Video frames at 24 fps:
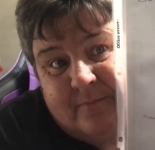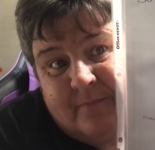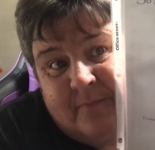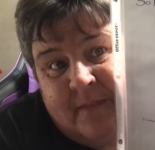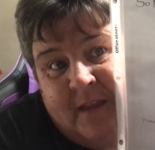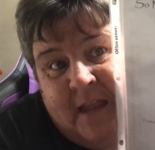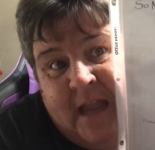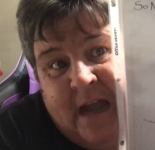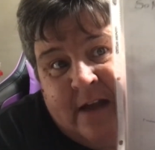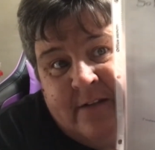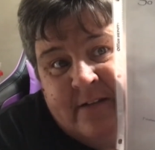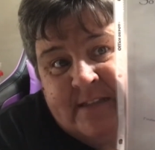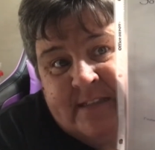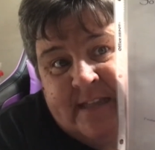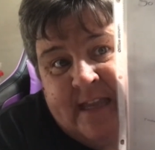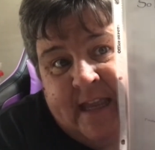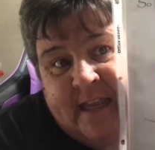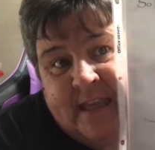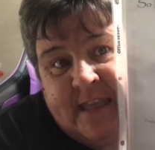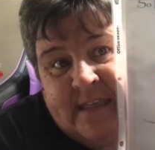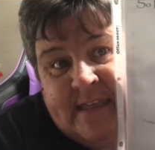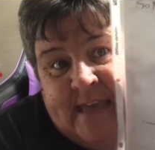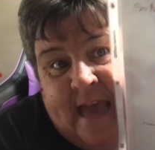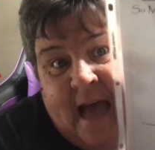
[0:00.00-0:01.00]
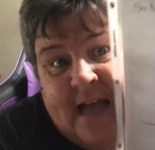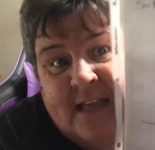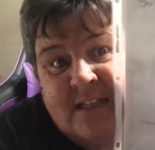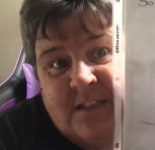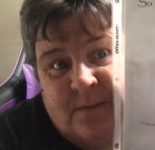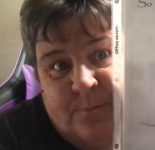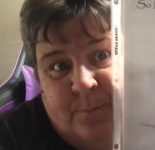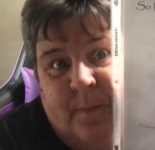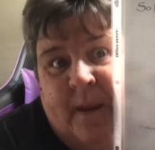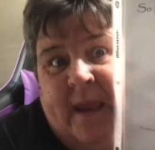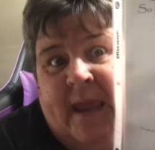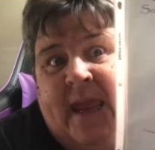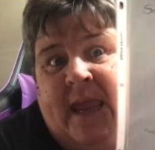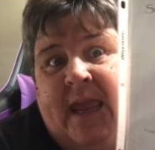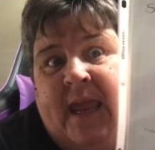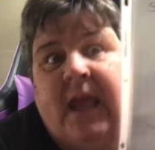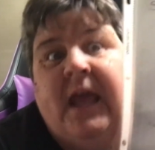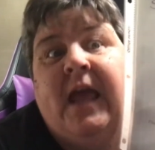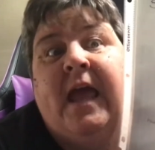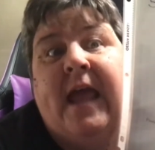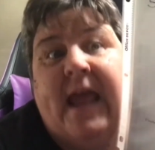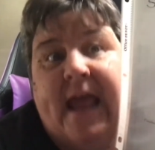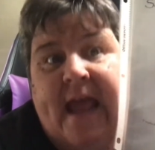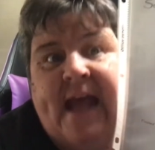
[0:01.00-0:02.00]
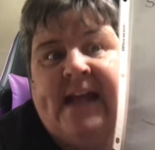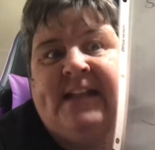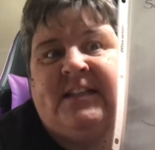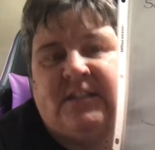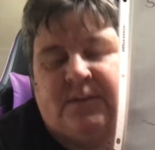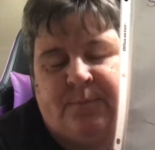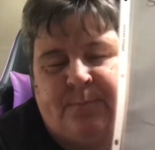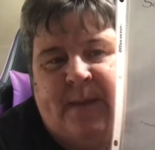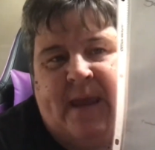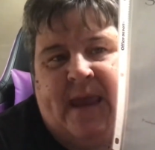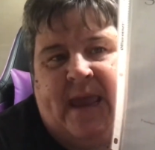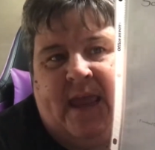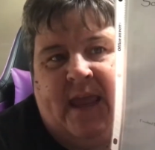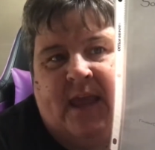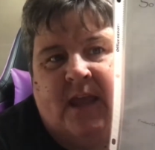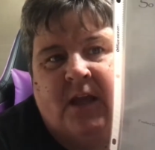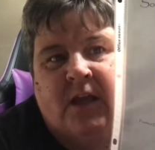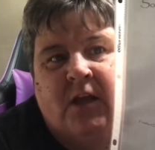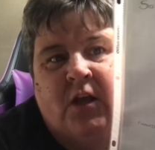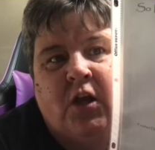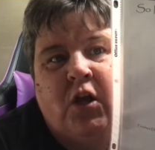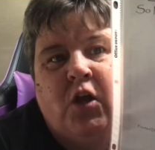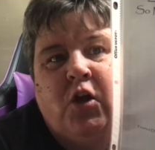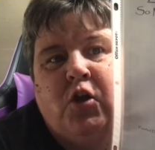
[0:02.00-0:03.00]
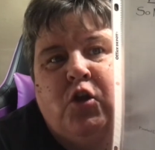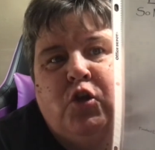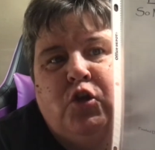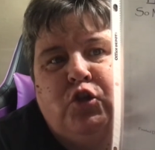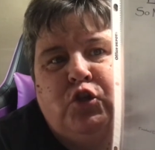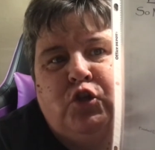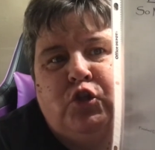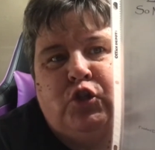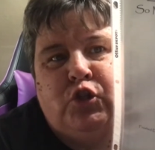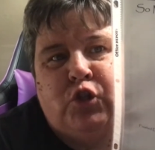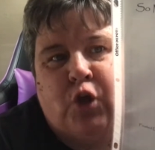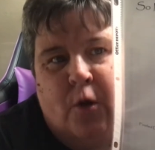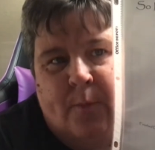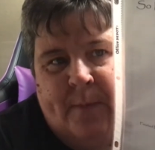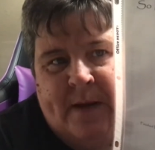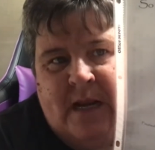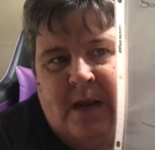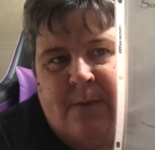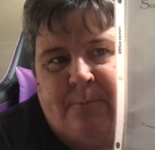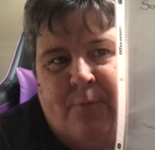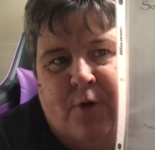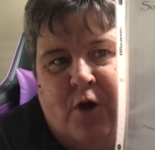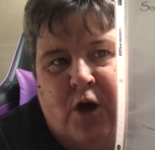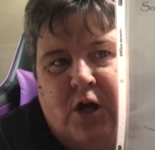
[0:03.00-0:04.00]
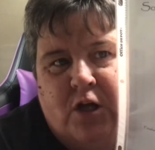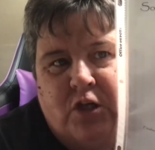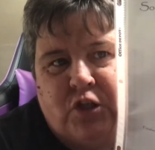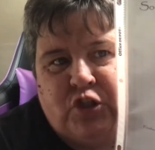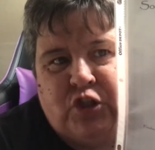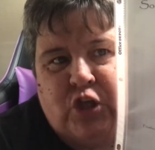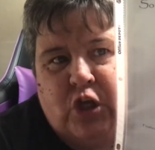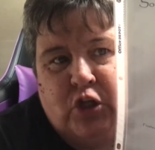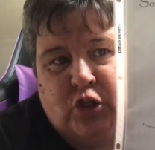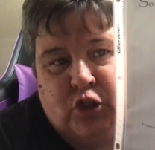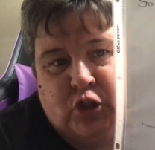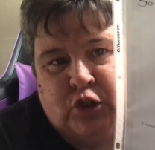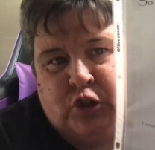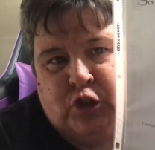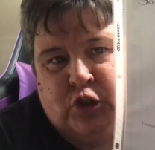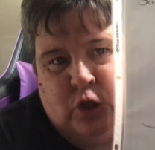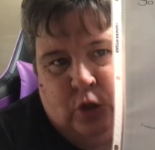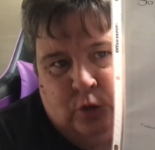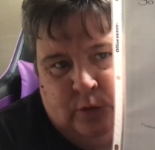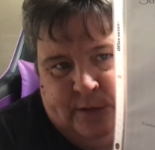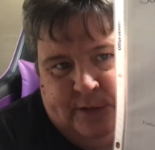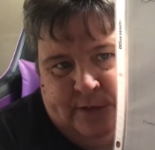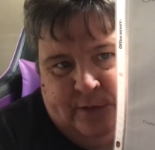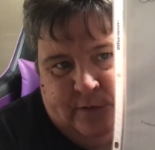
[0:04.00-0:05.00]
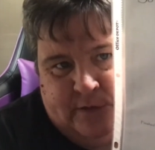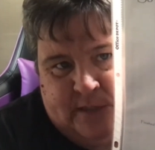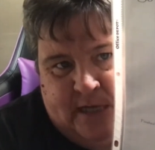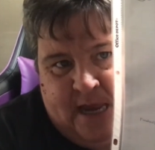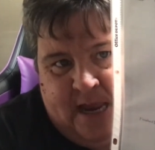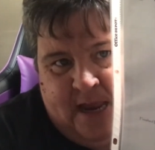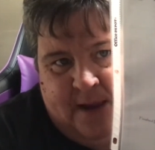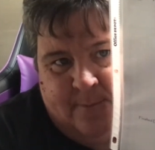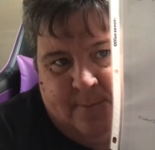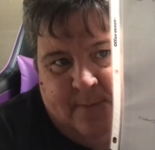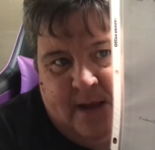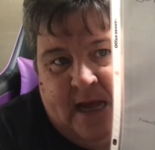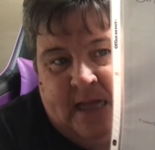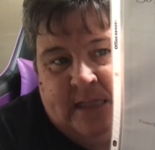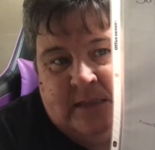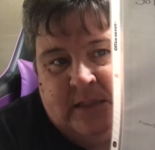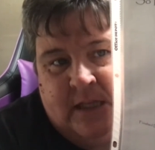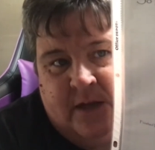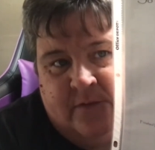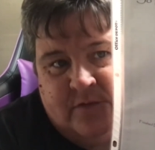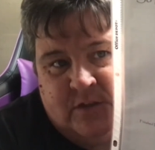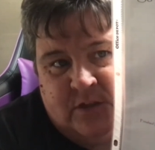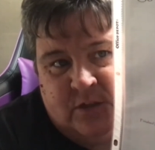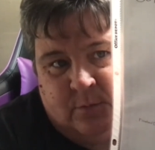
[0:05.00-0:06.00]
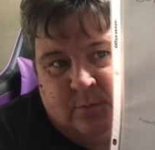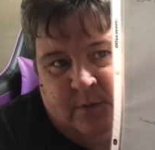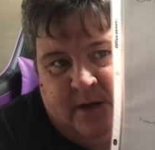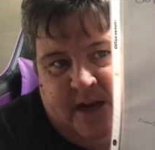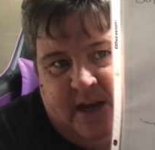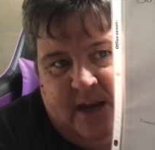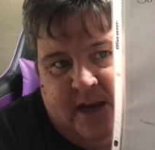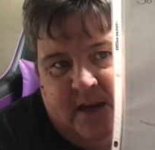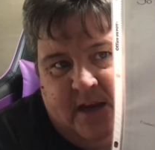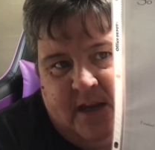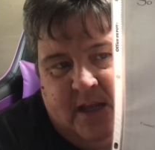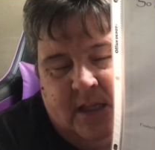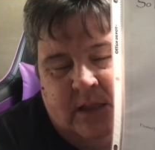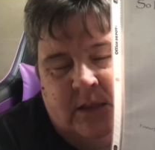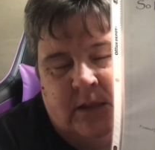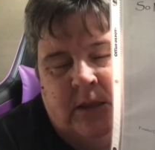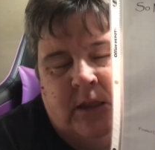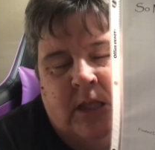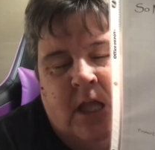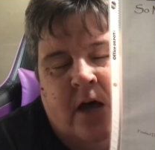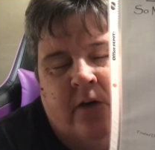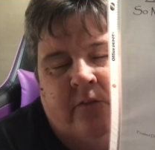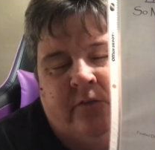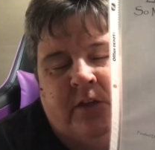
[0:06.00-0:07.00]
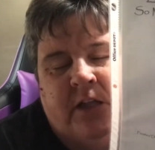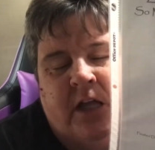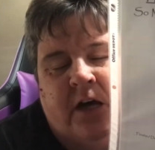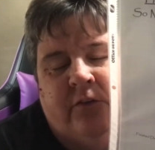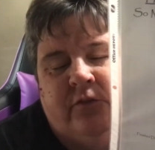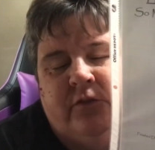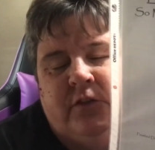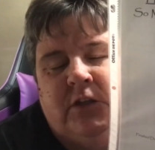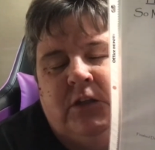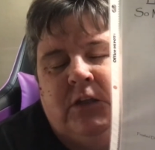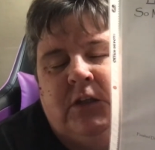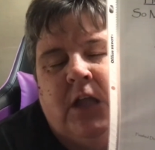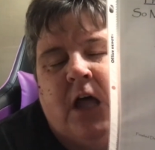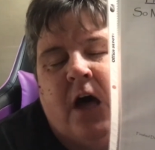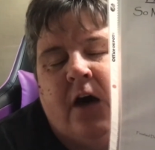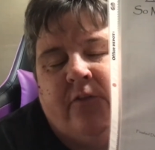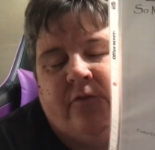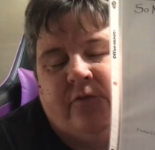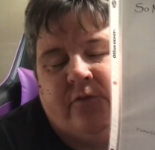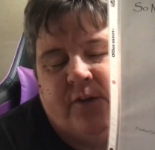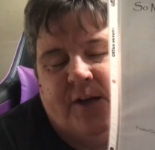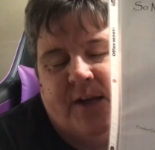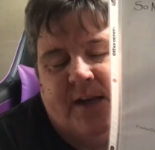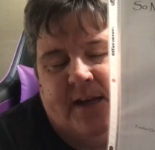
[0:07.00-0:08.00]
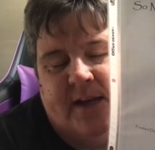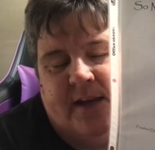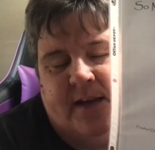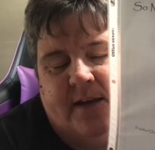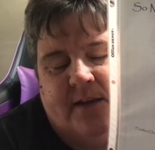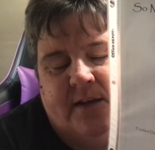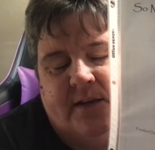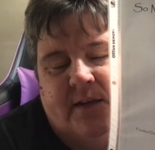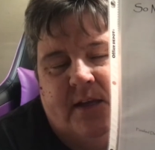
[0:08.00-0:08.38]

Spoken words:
I was like, yes, me, it's me. So many books, so little time. I love to read. Love, love, love reading.